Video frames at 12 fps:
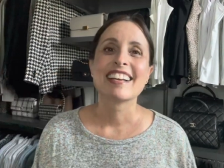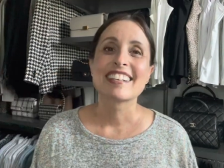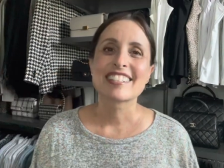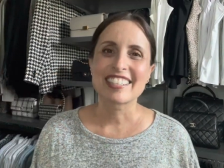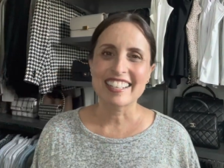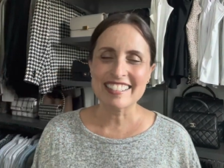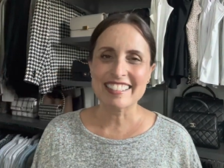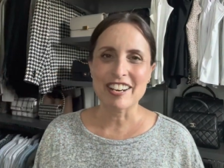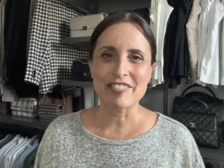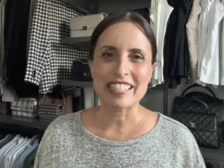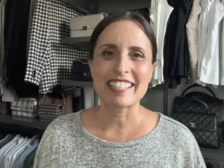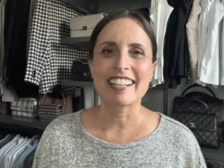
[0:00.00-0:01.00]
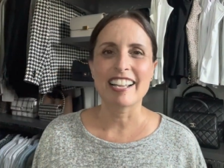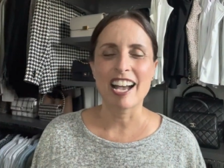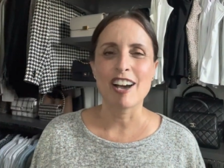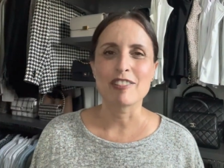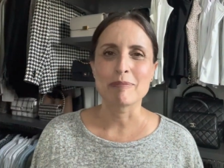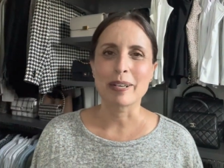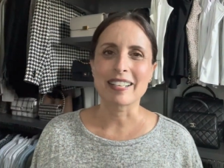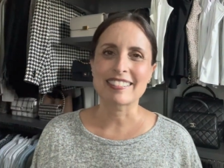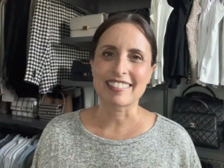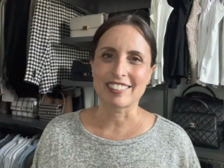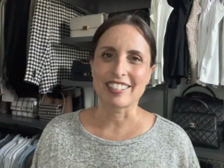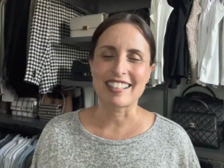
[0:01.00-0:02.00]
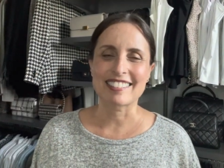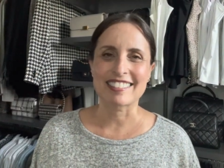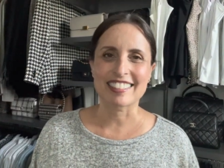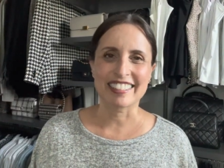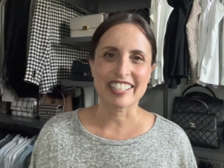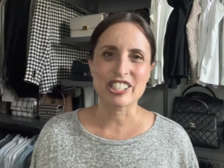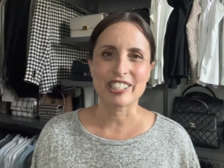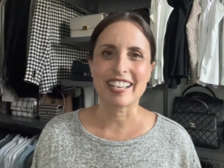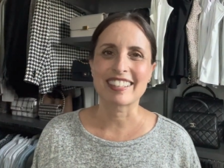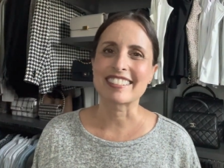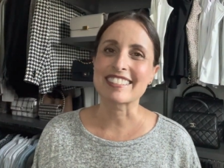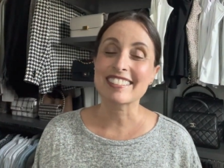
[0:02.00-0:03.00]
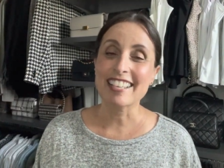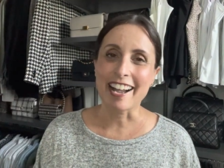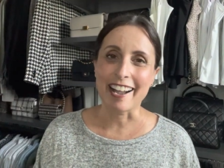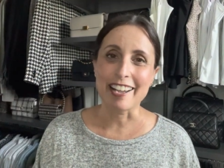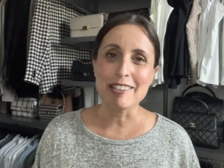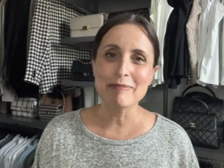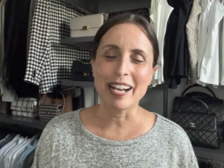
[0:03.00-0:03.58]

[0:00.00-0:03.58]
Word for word: So that is everything I have in my sunglasses collection at this time.